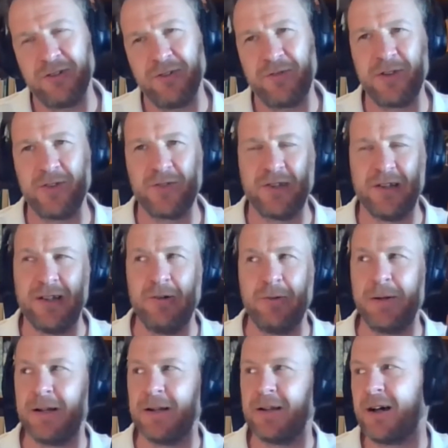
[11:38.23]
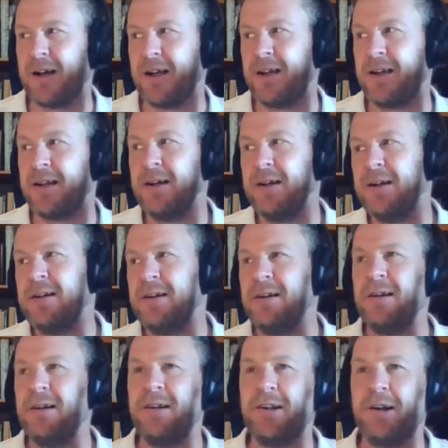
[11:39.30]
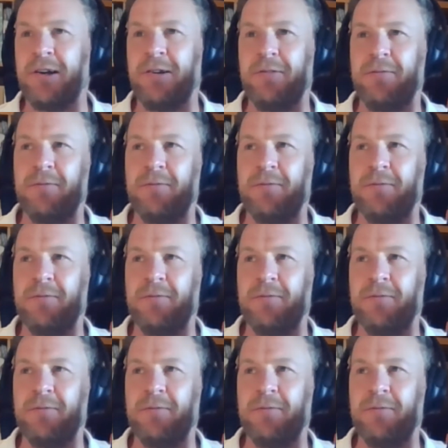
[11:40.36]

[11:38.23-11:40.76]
It feels a little bit like, you know,